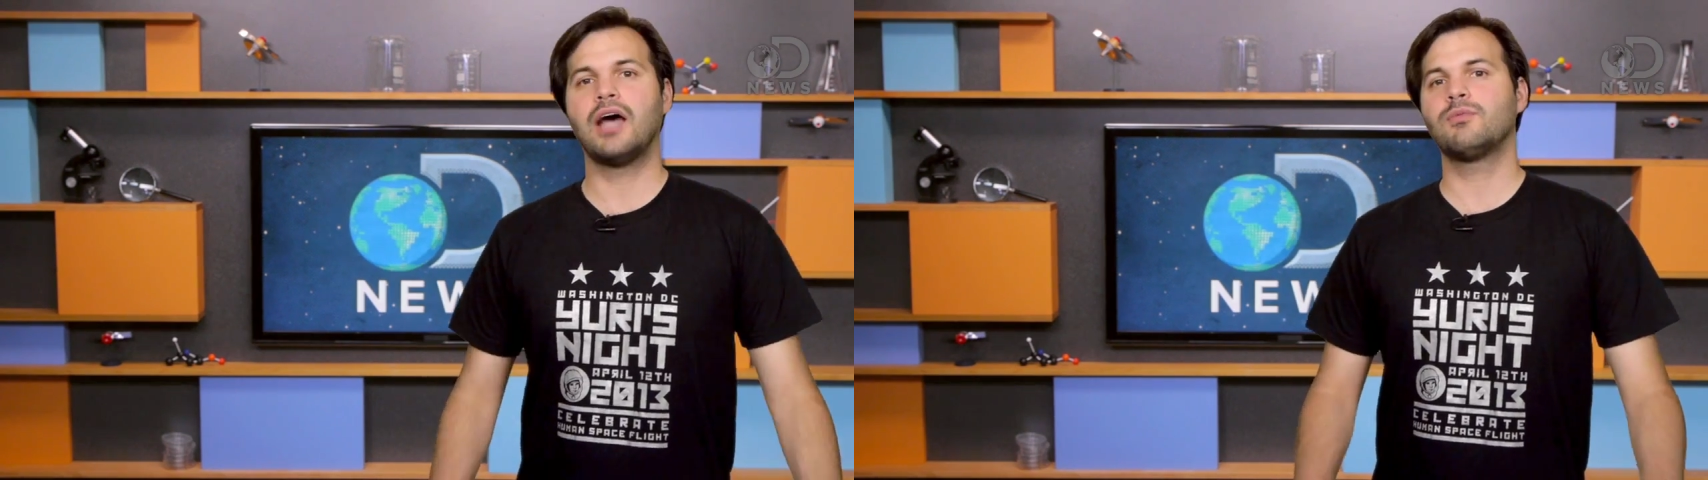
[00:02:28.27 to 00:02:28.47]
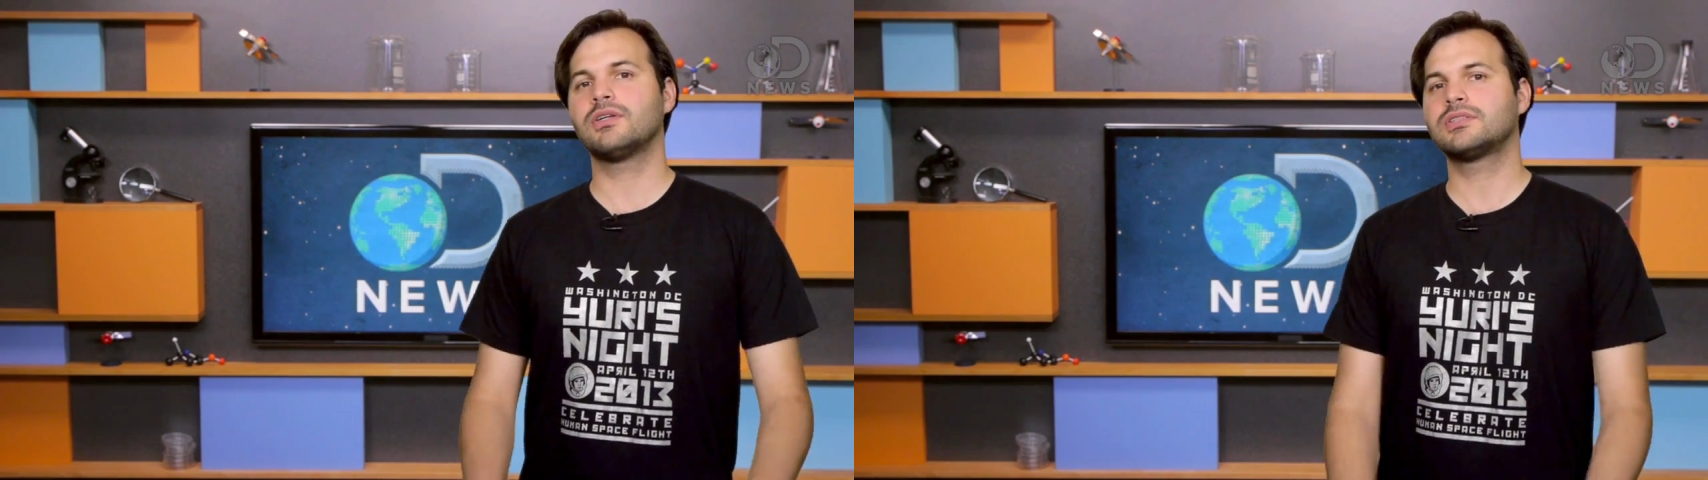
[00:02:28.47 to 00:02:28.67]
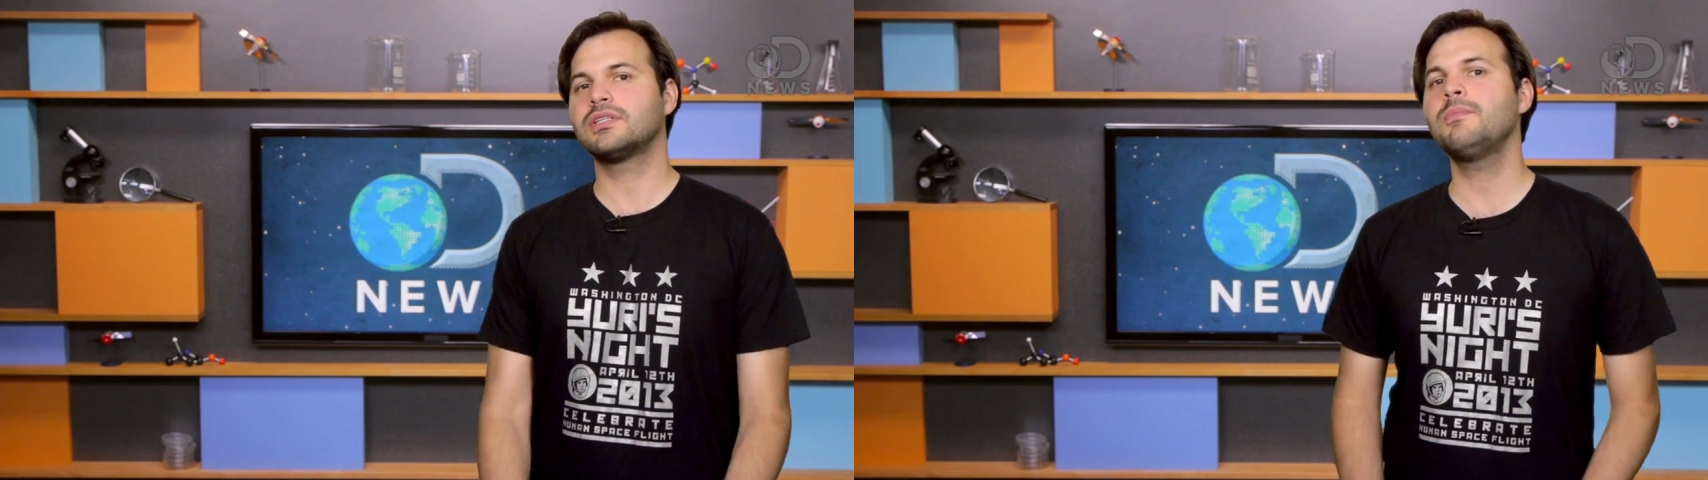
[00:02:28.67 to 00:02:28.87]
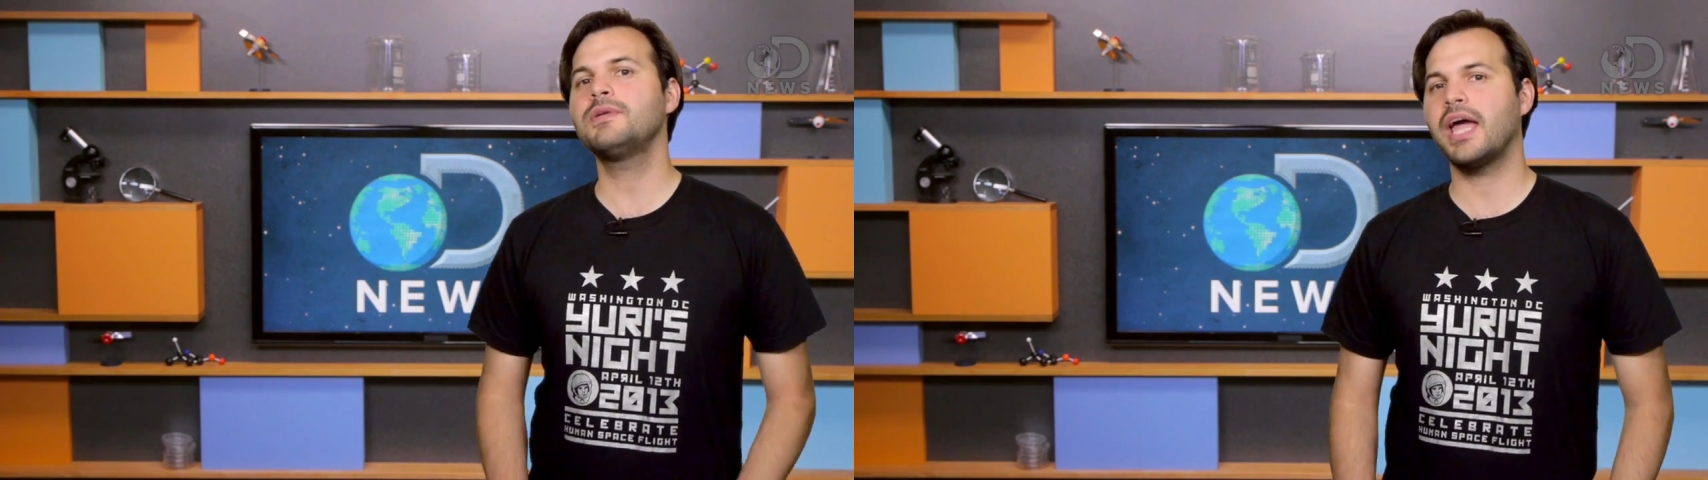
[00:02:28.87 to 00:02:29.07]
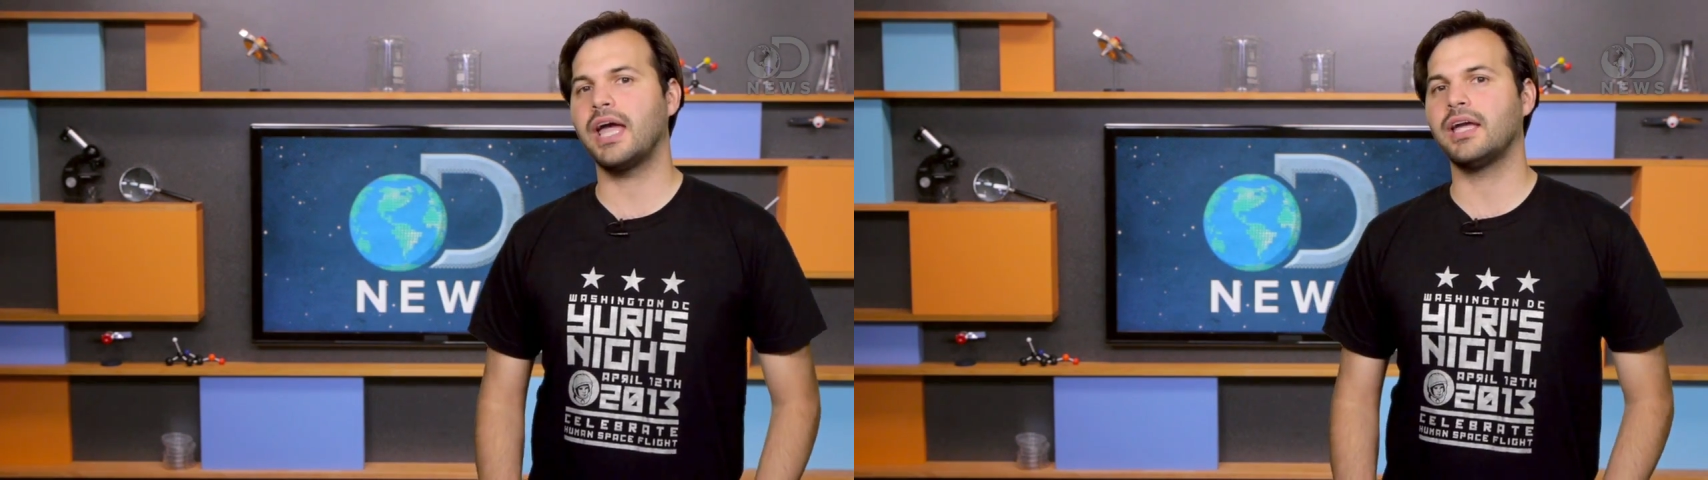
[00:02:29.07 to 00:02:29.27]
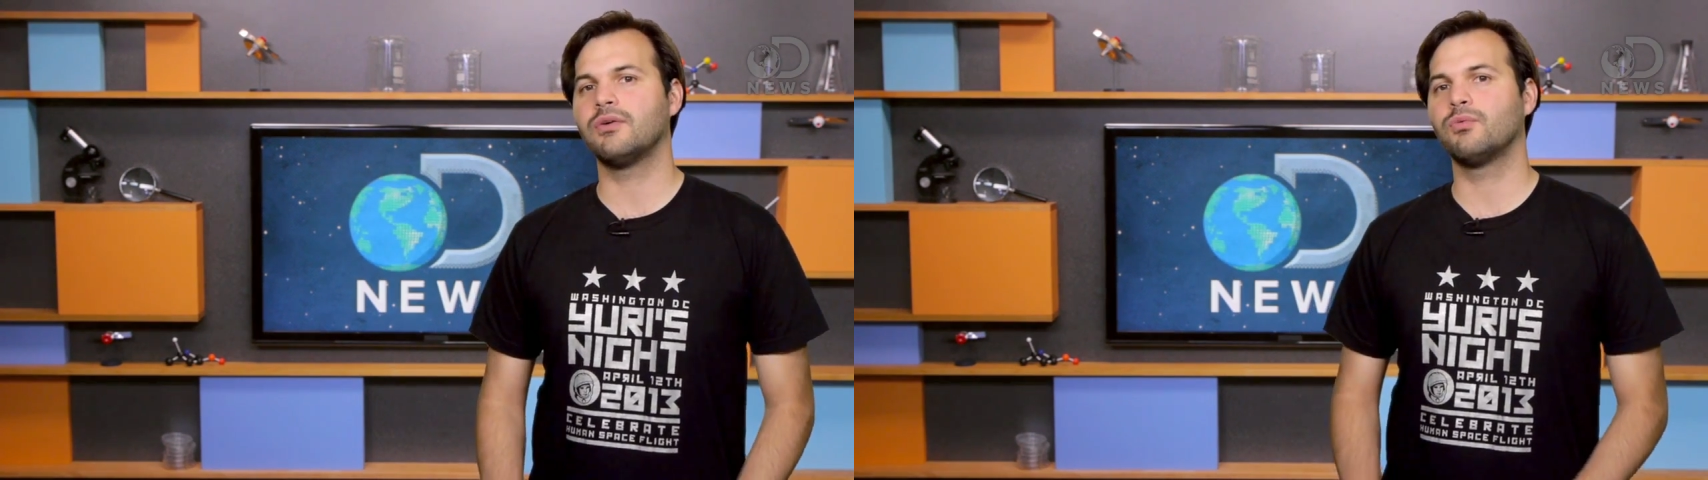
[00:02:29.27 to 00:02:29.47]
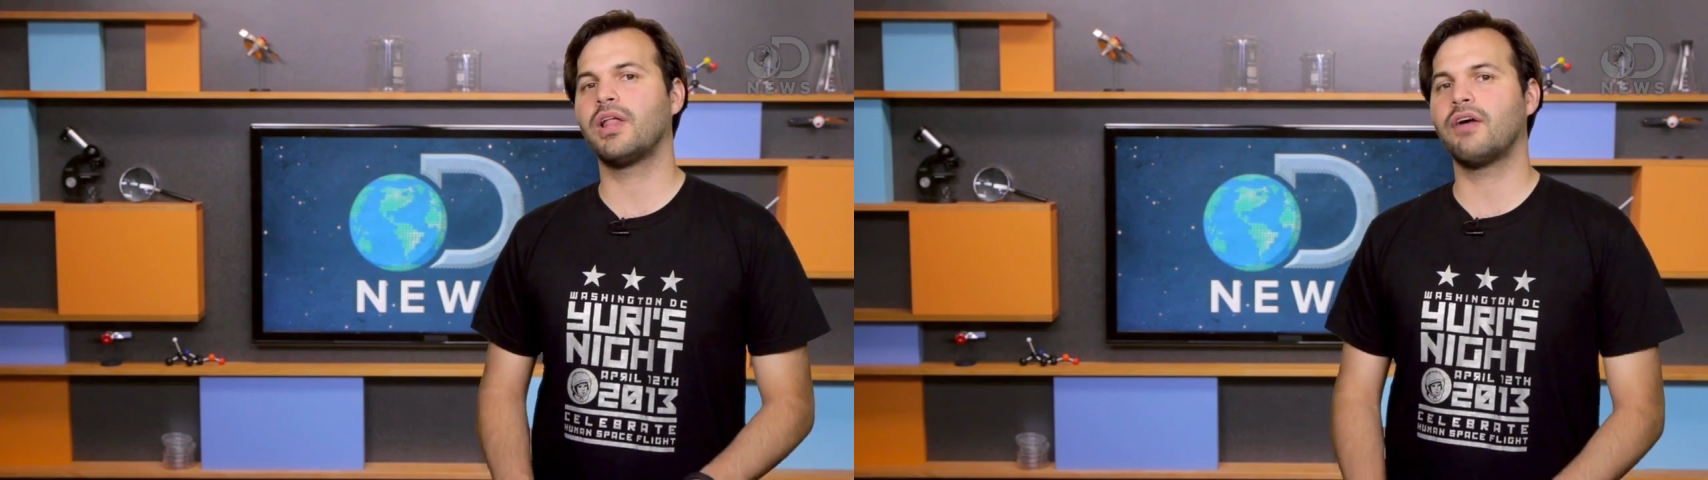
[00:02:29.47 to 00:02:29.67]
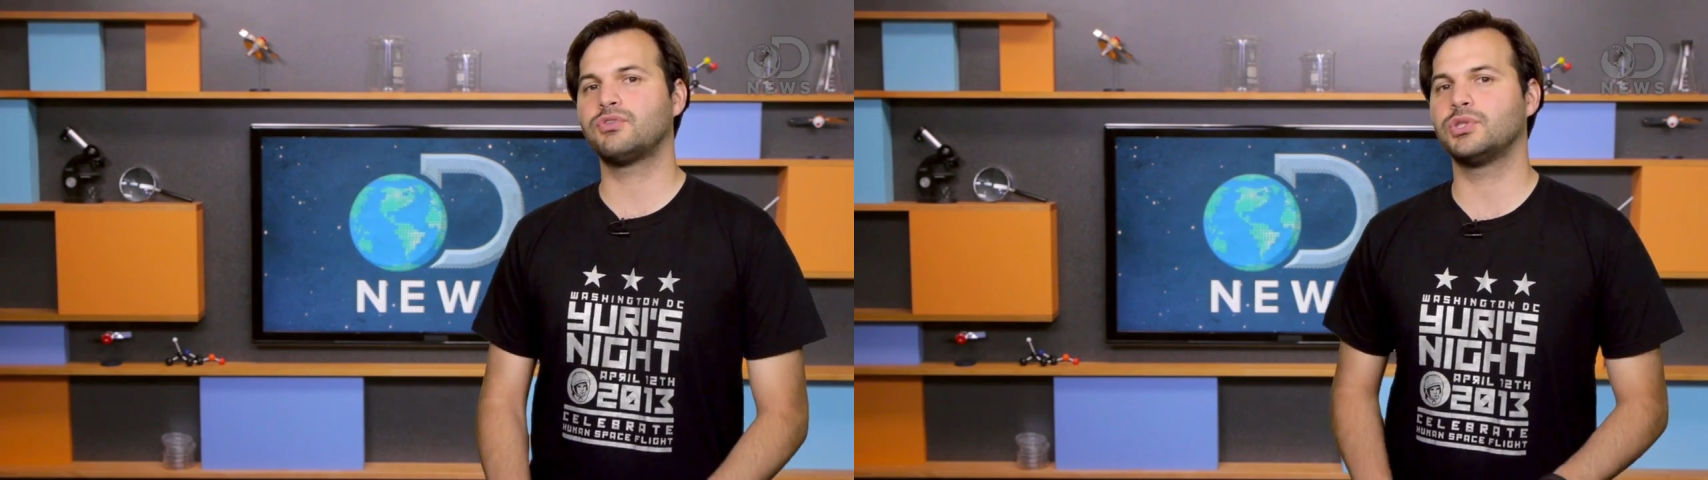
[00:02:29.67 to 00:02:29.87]
And while someday we'll
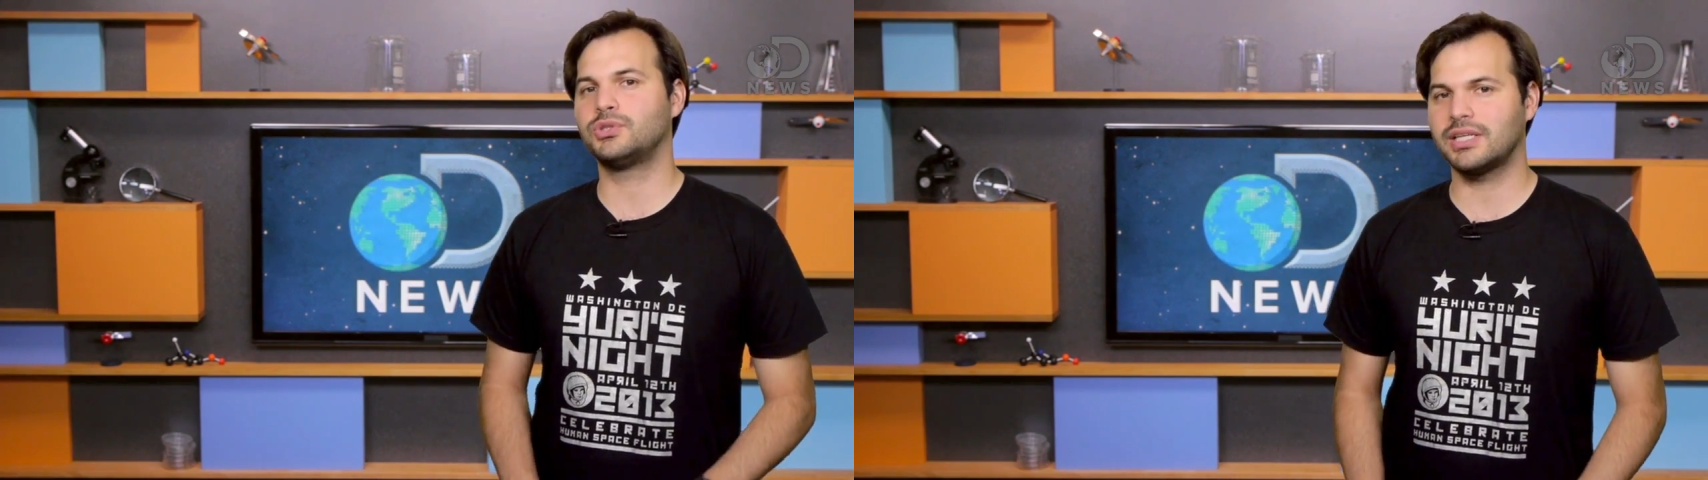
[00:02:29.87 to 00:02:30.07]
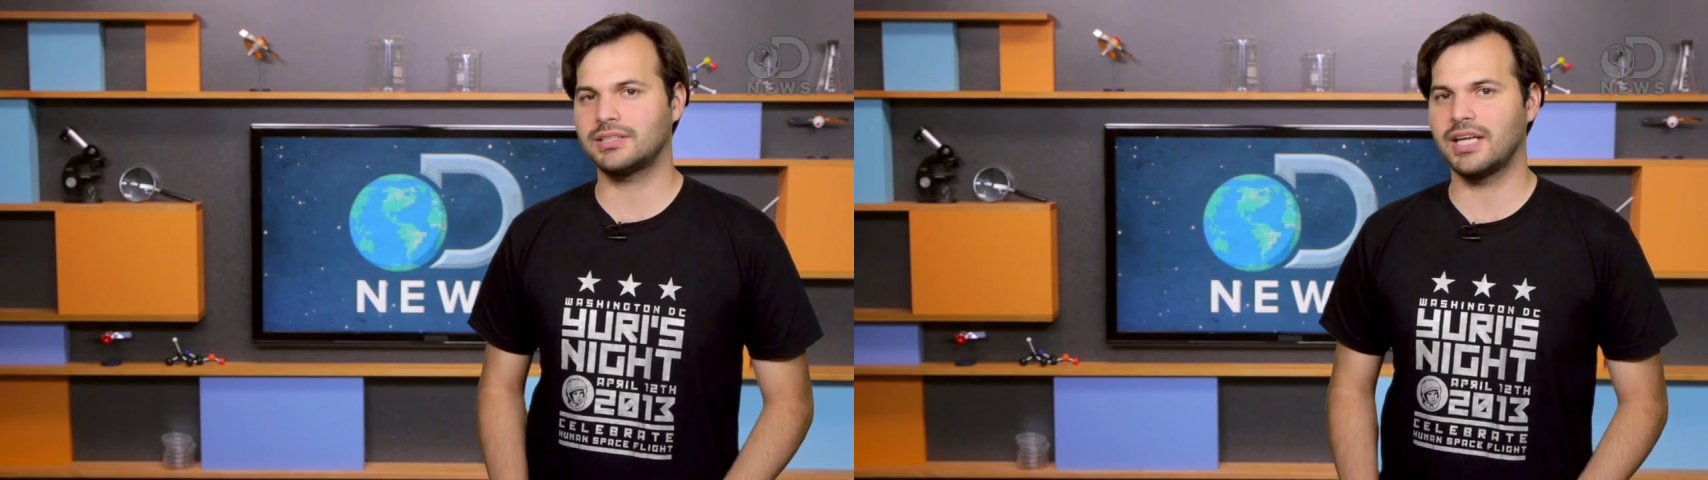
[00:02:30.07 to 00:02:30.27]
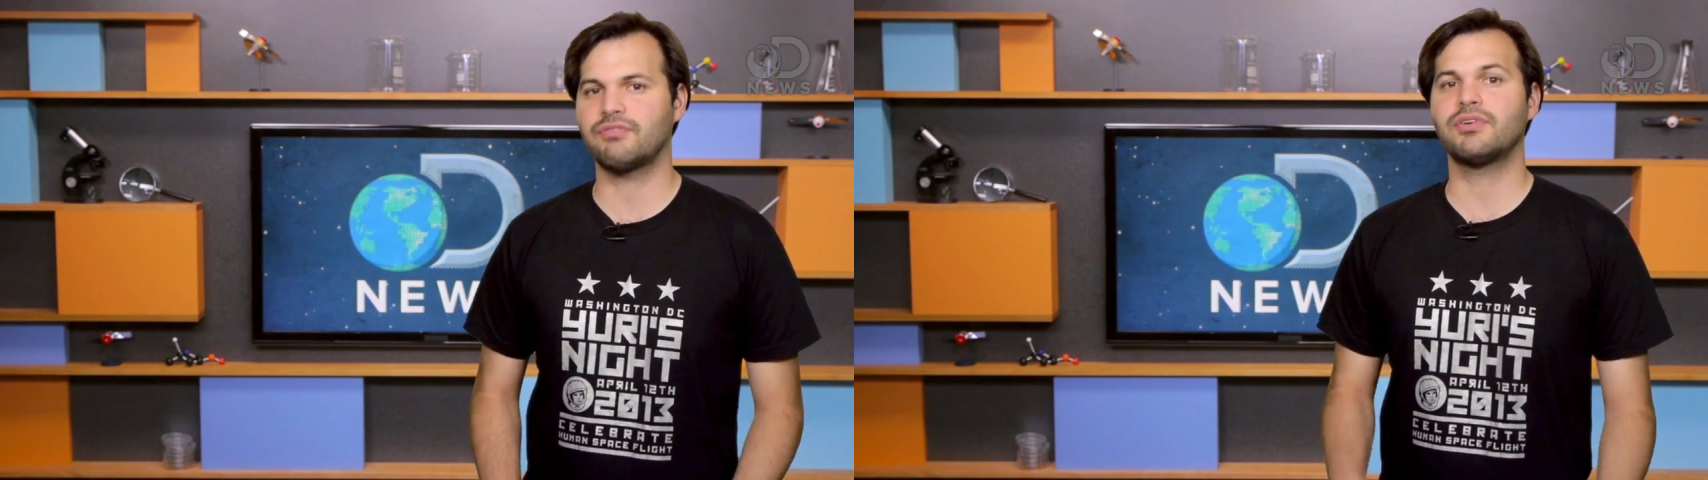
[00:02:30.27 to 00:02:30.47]
have to address that,